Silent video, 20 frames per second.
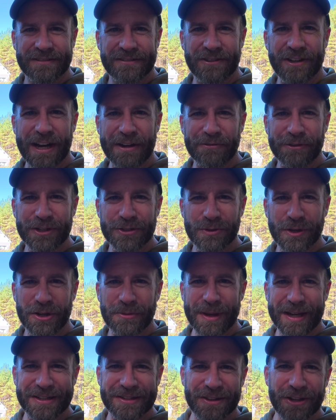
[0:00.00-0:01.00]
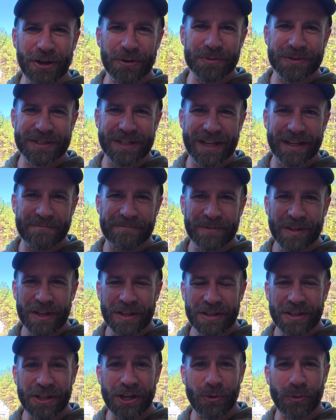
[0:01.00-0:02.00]
Well, hi friends, welcome back to the homestead.
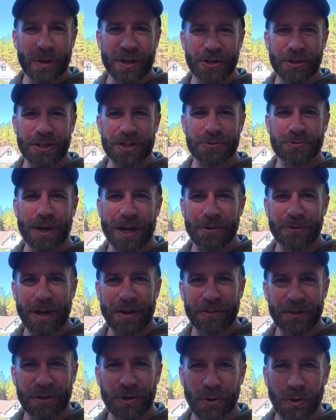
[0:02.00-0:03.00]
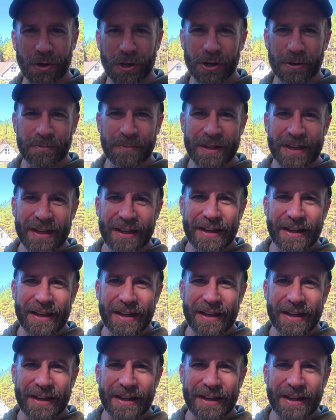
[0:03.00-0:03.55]
Winter is right around the corner,